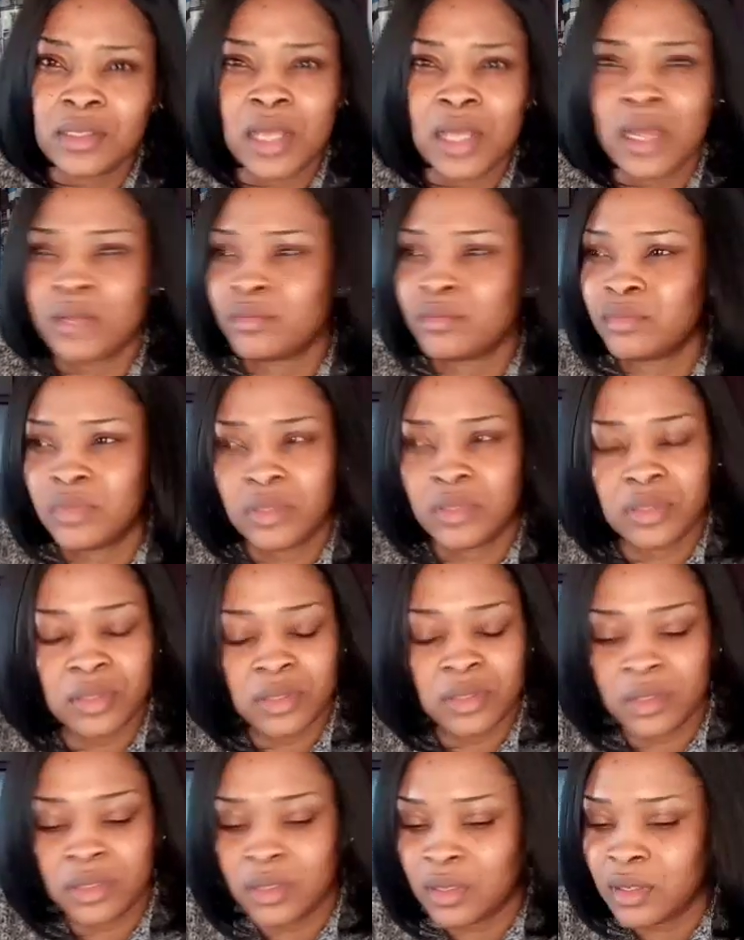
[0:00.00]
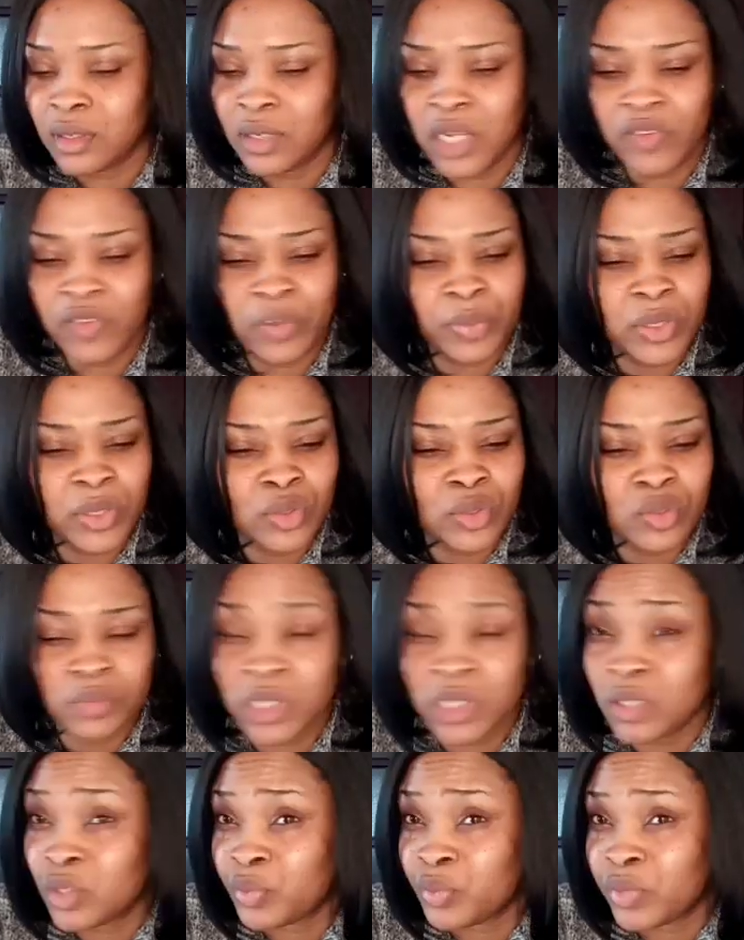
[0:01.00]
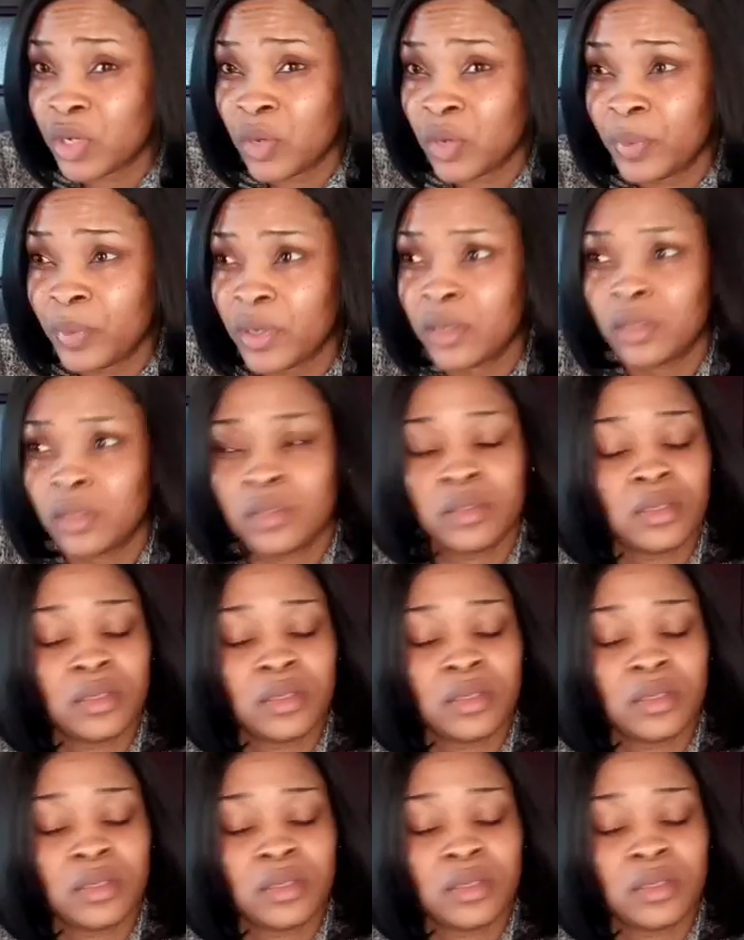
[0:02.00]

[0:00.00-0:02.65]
And never been to Middlesbrough, but